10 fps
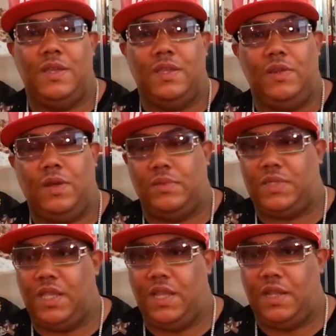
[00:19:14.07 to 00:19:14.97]
You know what I'm
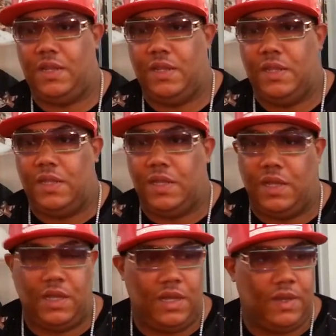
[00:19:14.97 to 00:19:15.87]
saying?
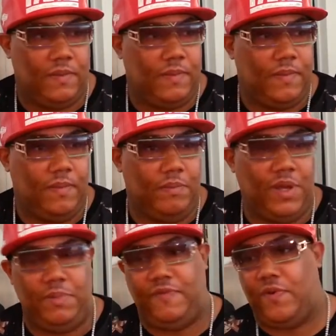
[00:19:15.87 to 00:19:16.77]

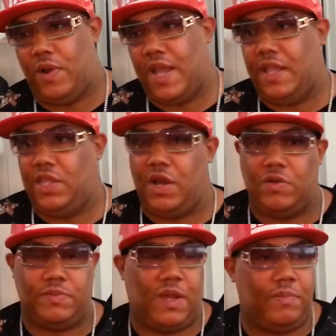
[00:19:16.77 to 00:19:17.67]
But before that, y'all
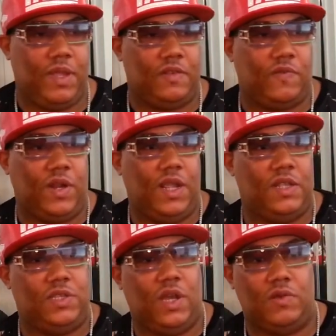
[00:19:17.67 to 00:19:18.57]
was my best
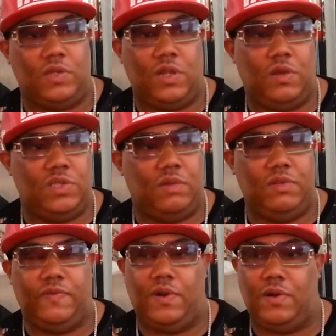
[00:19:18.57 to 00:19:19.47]
friends. Y'all was the close
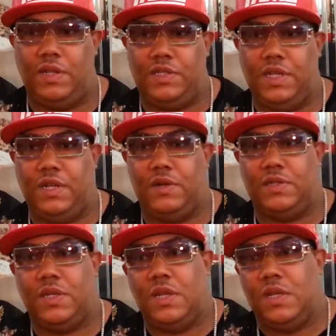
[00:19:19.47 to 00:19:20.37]
homies for all these years.